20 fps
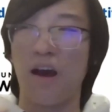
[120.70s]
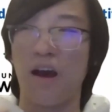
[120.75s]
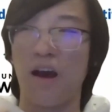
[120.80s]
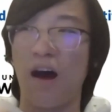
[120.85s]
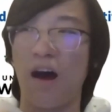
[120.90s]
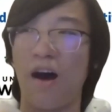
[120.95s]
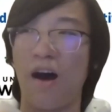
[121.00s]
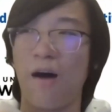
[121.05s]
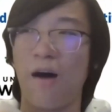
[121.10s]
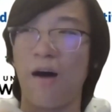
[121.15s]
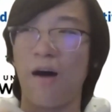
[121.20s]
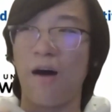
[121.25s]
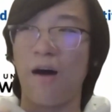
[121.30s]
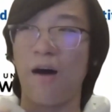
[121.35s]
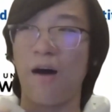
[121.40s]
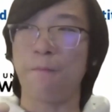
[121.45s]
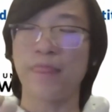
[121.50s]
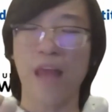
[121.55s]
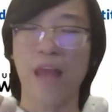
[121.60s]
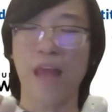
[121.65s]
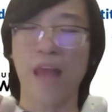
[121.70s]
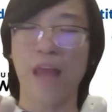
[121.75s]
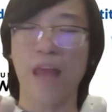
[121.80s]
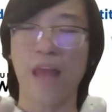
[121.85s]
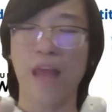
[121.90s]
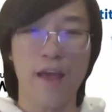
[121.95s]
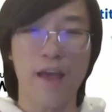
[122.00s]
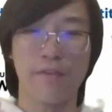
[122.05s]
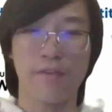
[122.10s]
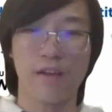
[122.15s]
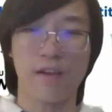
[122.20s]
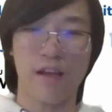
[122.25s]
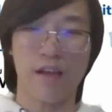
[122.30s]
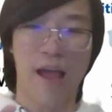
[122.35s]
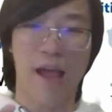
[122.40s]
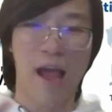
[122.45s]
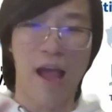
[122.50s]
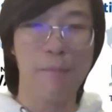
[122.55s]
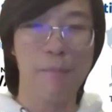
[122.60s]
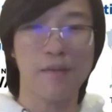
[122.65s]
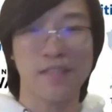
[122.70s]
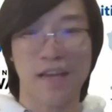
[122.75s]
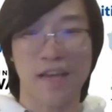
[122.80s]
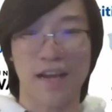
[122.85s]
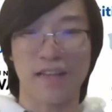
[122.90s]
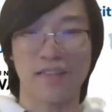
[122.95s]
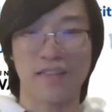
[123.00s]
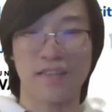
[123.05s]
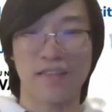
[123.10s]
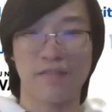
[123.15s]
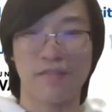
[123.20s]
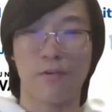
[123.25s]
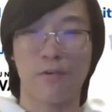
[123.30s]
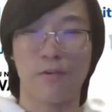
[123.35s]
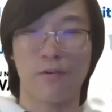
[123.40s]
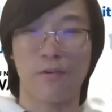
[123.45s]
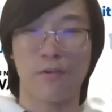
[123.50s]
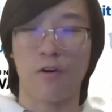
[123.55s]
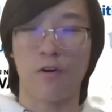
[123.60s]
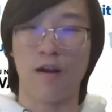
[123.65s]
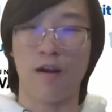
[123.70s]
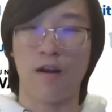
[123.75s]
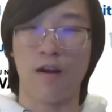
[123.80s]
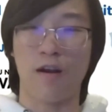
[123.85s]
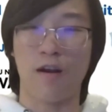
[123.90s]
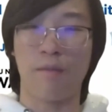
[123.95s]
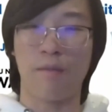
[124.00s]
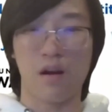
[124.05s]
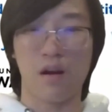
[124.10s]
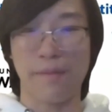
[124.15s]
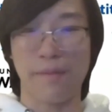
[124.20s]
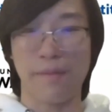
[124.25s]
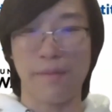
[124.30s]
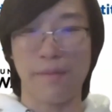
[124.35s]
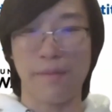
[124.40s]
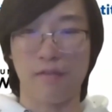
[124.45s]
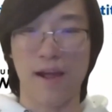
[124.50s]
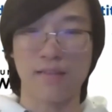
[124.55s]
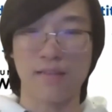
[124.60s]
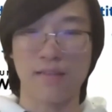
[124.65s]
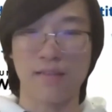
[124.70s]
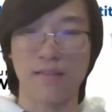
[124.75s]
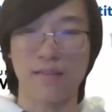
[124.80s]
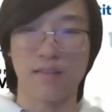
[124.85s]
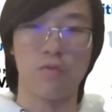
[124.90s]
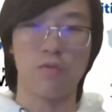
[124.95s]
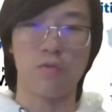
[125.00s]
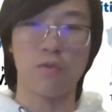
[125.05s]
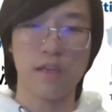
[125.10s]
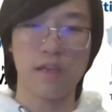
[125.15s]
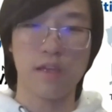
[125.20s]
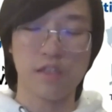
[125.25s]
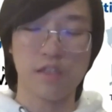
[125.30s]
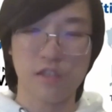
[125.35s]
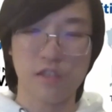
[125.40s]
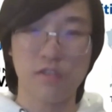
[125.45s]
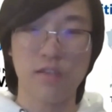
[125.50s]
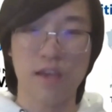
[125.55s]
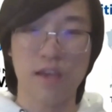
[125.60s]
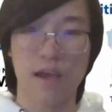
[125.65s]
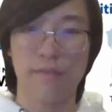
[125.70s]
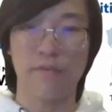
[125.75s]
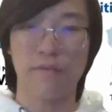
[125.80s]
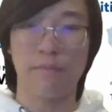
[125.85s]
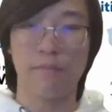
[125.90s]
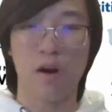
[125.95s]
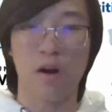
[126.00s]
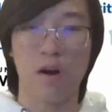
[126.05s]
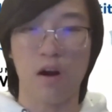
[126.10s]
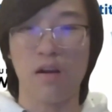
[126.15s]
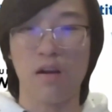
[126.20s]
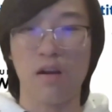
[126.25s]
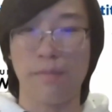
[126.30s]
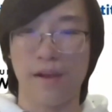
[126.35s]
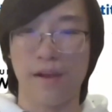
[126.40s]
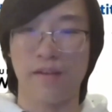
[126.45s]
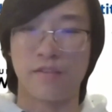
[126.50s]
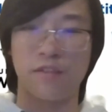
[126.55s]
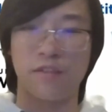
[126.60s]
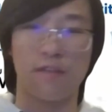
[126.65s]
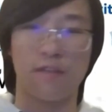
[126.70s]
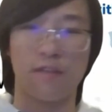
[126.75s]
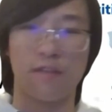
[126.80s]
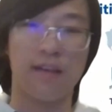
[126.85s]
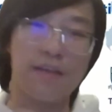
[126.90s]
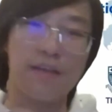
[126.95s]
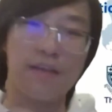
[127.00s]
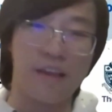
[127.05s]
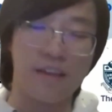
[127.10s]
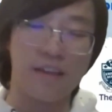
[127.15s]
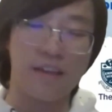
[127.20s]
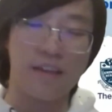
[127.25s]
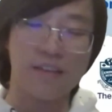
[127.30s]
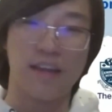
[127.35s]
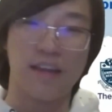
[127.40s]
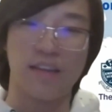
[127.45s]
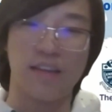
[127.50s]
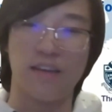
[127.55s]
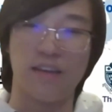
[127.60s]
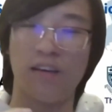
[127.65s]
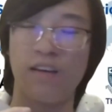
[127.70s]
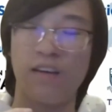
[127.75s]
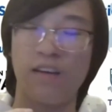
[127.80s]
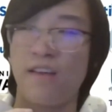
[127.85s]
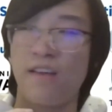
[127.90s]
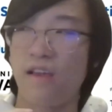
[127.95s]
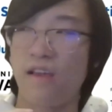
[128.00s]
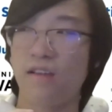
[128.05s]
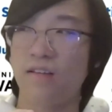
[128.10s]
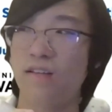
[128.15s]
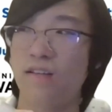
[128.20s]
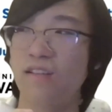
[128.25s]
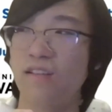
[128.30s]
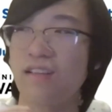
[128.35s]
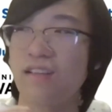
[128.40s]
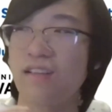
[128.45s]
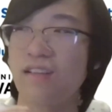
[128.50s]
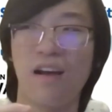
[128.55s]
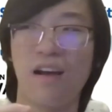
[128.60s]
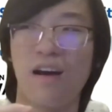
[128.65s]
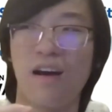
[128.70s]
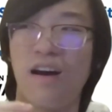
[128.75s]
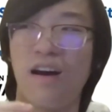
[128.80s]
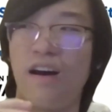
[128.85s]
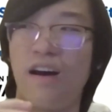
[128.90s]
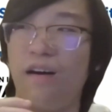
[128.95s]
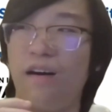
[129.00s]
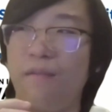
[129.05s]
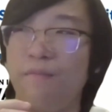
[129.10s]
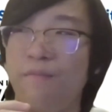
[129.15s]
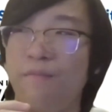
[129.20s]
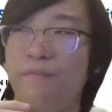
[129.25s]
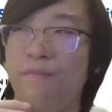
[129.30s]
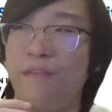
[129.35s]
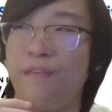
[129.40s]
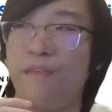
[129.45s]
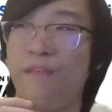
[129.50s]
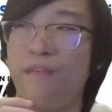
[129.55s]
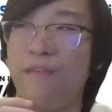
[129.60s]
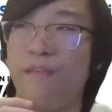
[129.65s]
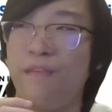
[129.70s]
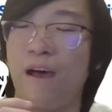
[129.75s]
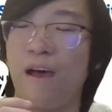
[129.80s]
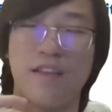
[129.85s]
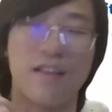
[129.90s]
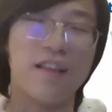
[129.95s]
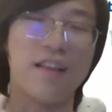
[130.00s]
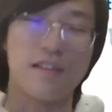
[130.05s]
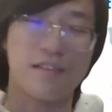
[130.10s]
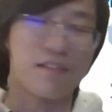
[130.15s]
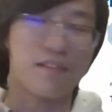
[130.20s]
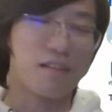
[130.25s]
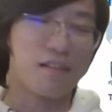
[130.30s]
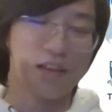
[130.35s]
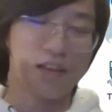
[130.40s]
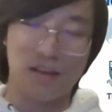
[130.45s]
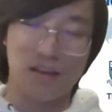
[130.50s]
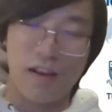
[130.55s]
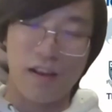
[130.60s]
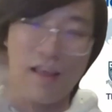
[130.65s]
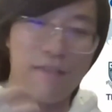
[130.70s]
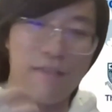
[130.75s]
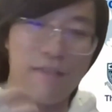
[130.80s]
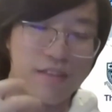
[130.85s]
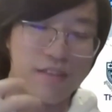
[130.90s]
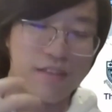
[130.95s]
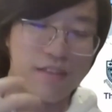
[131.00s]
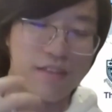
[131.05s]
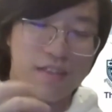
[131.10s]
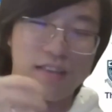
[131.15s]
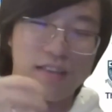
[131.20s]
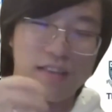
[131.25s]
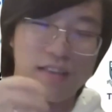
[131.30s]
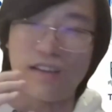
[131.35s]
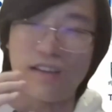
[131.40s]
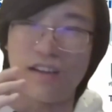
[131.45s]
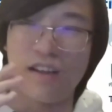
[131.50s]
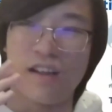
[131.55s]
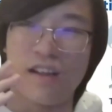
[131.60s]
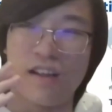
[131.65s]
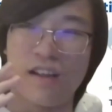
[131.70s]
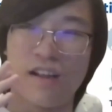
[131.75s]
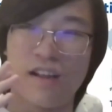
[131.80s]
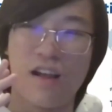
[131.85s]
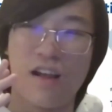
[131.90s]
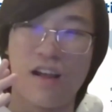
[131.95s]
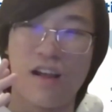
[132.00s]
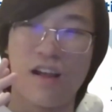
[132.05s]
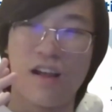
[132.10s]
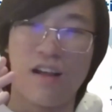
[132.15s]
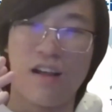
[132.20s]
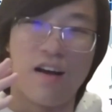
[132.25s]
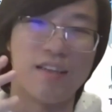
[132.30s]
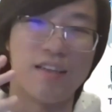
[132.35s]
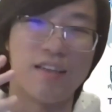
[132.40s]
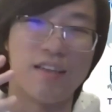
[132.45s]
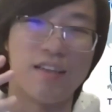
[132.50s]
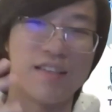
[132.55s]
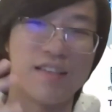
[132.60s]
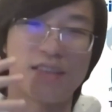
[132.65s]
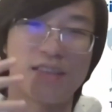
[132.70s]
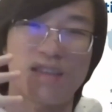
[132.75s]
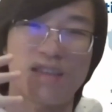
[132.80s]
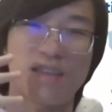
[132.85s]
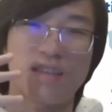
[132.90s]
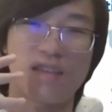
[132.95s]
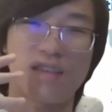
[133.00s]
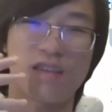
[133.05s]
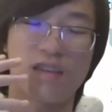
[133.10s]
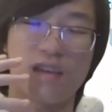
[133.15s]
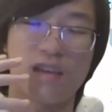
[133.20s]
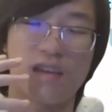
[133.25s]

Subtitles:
Now we have a habitat for polar bear, right? So we should have a polar bear to live inside the I mean, live inside the this